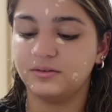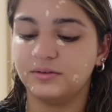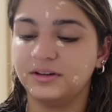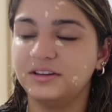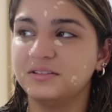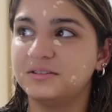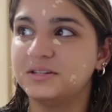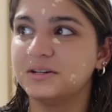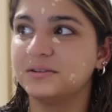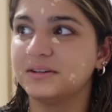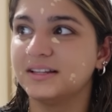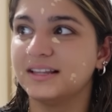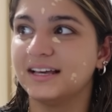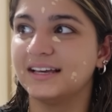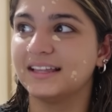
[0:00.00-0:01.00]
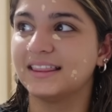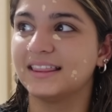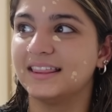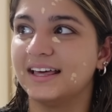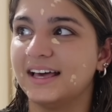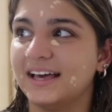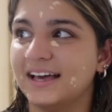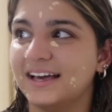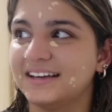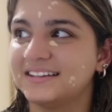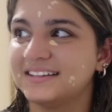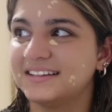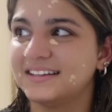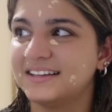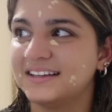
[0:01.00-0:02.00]
When you do it like that.
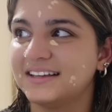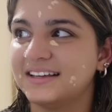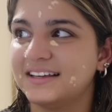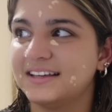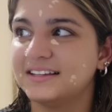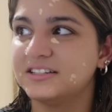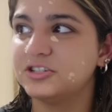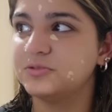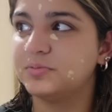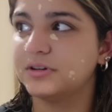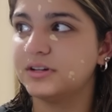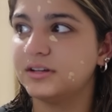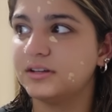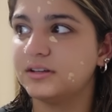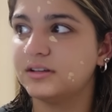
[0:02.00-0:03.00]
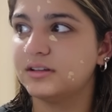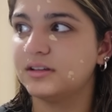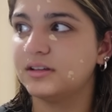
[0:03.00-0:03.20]
Did you put it?